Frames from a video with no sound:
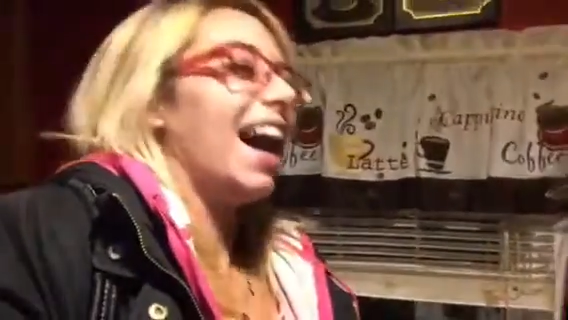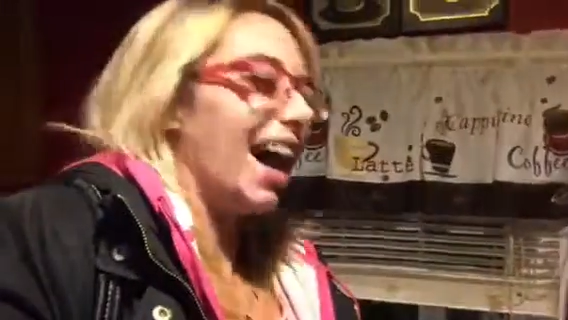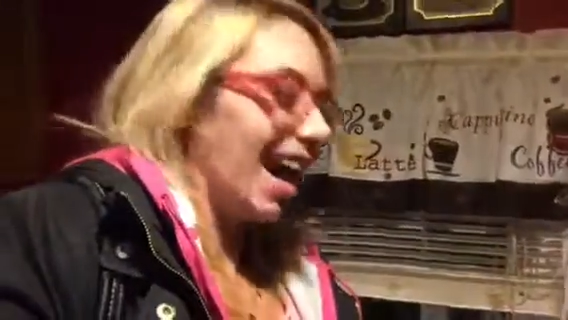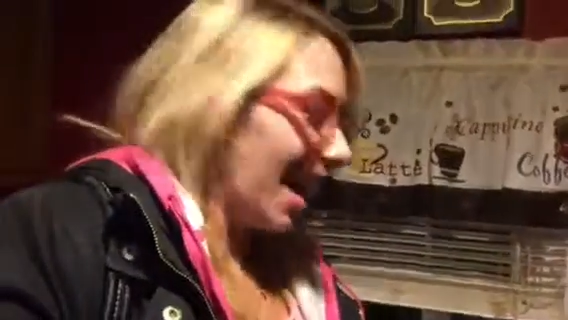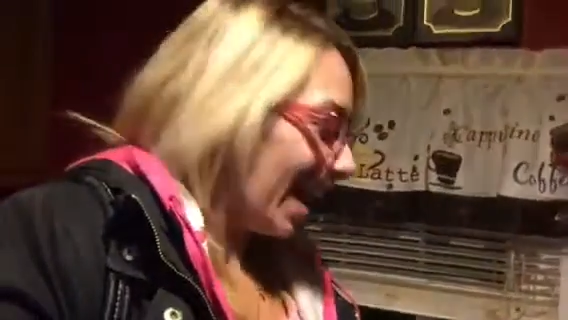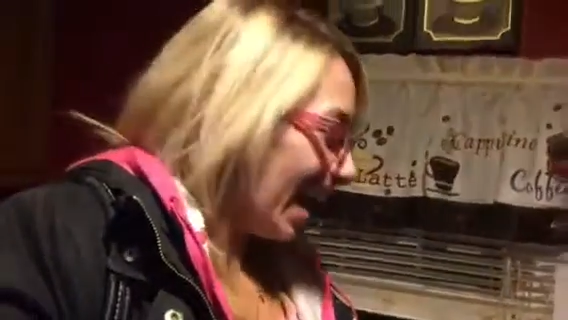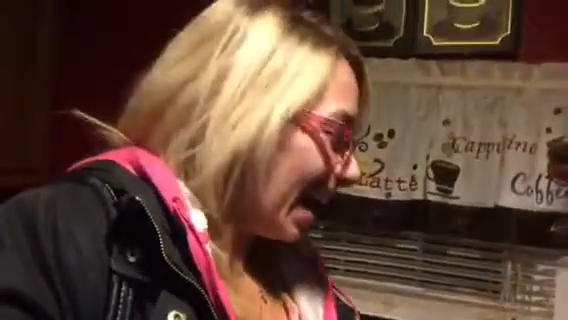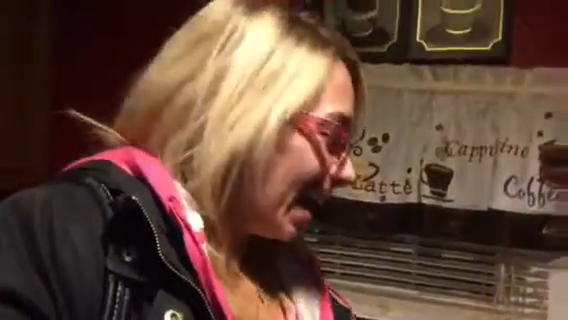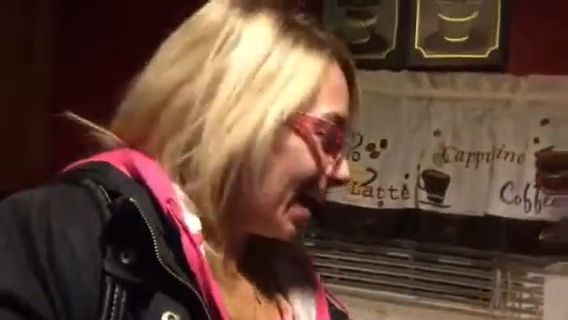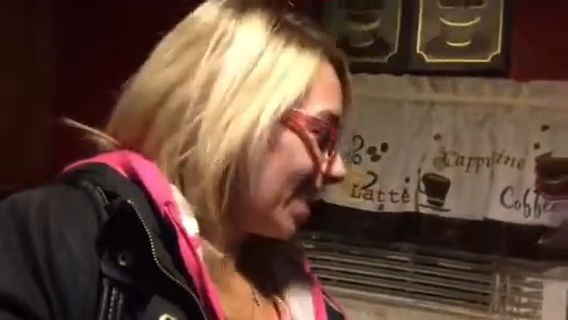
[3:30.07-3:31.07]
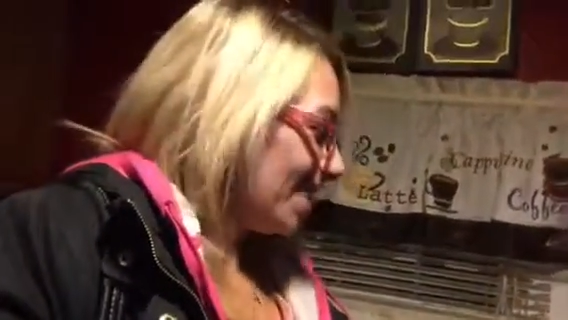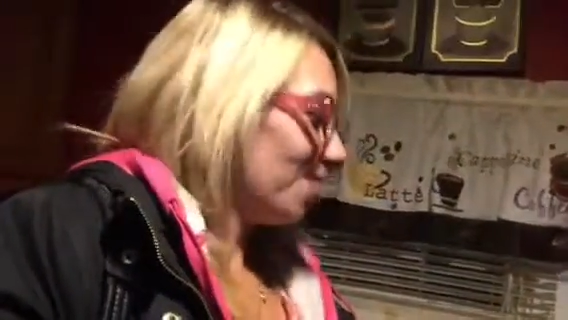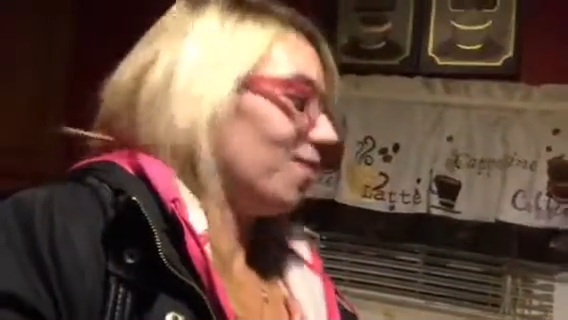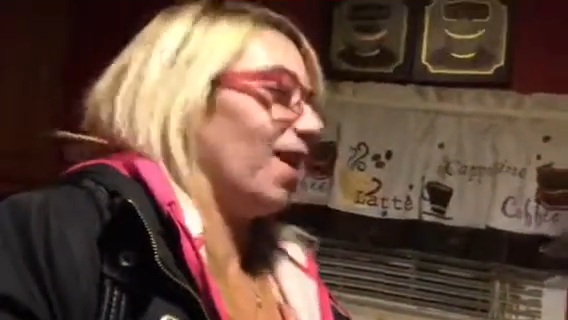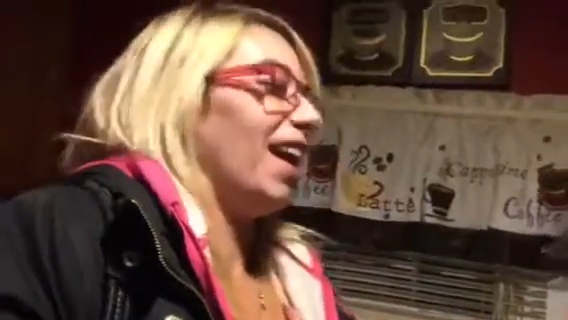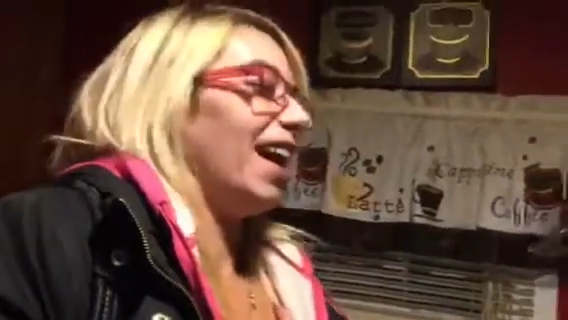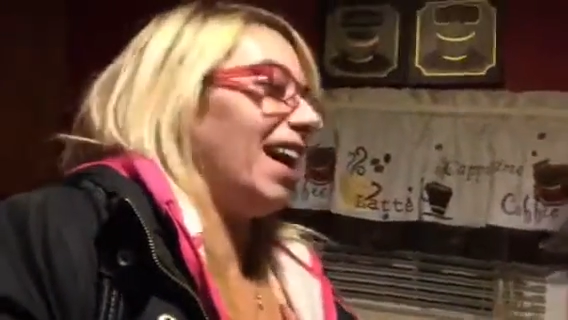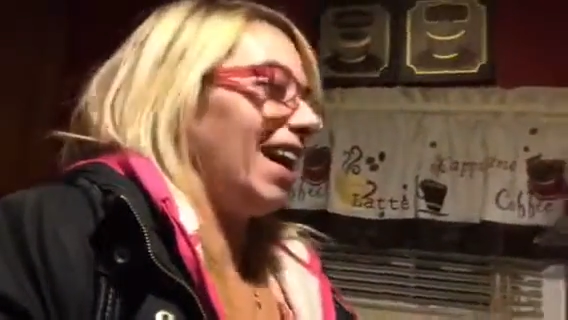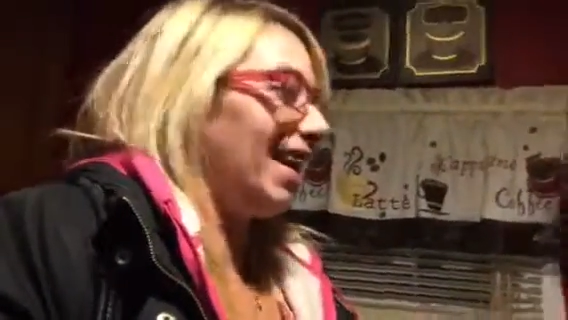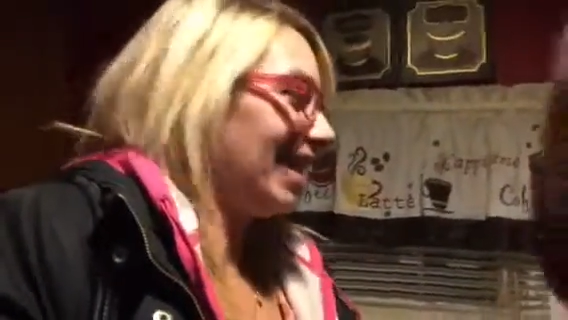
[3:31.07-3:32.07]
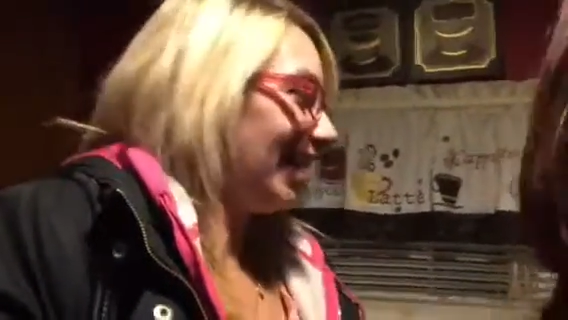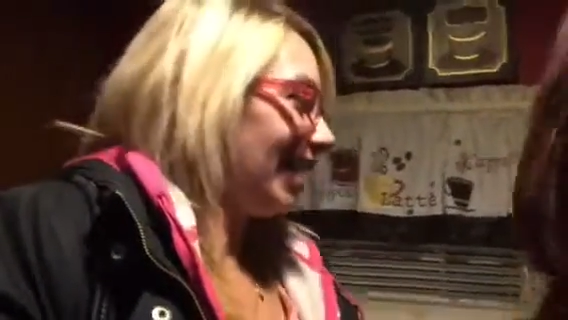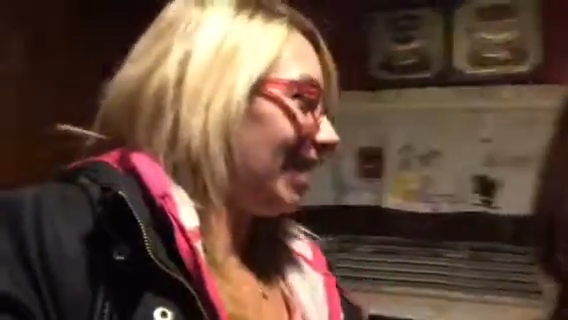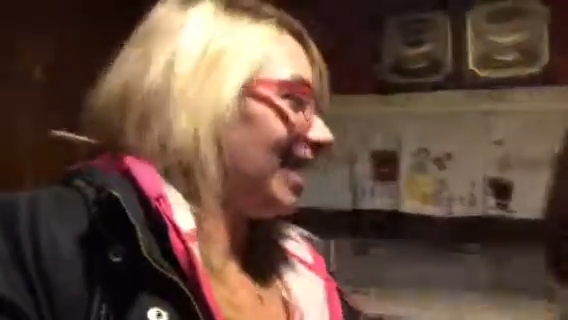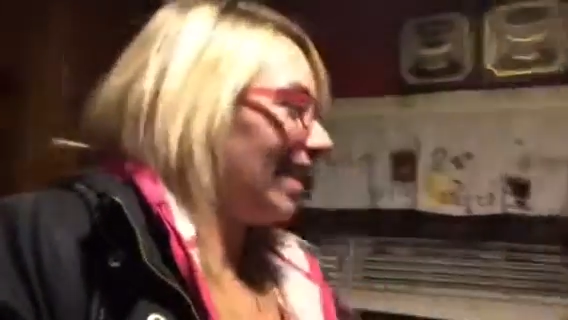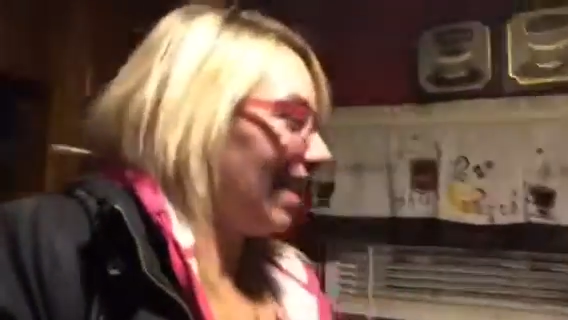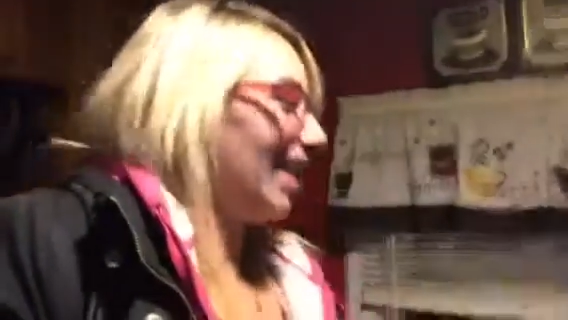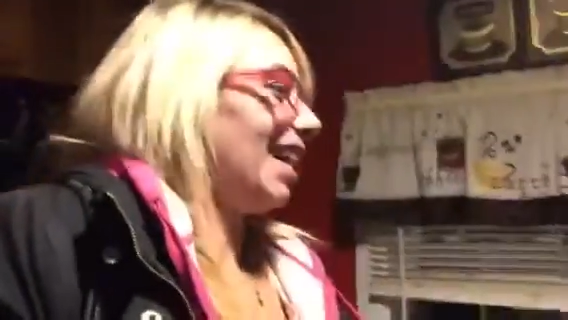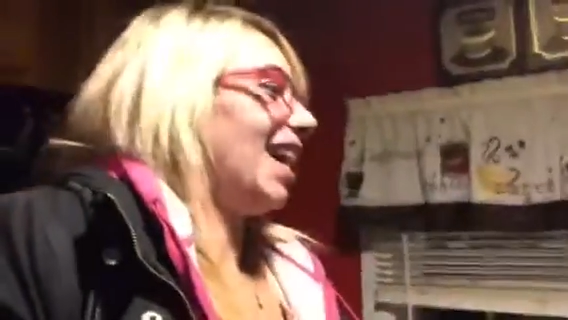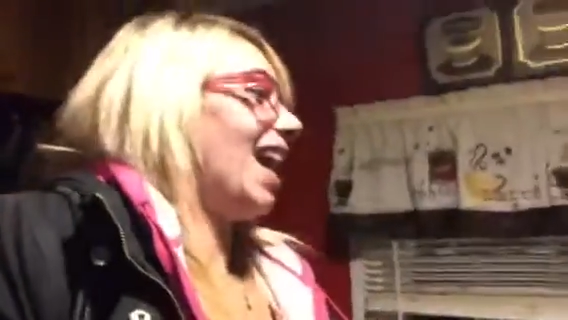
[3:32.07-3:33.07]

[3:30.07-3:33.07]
say when a acorn fell? Oh, nuts.